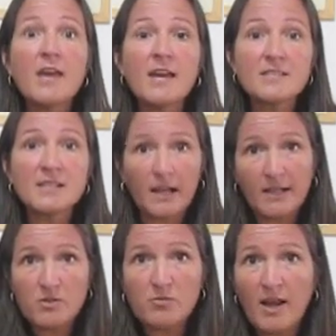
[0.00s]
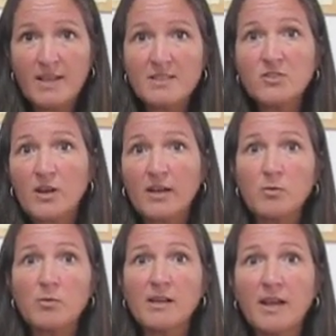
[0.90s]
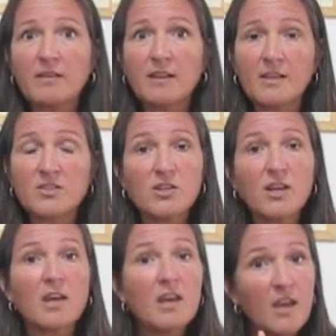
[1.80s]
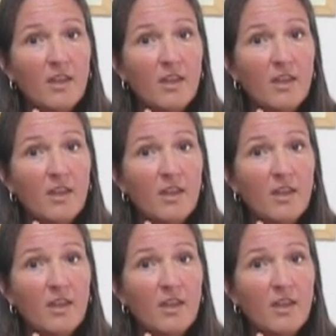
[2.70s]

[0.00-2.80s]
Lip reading: is likely to rise in January again next year.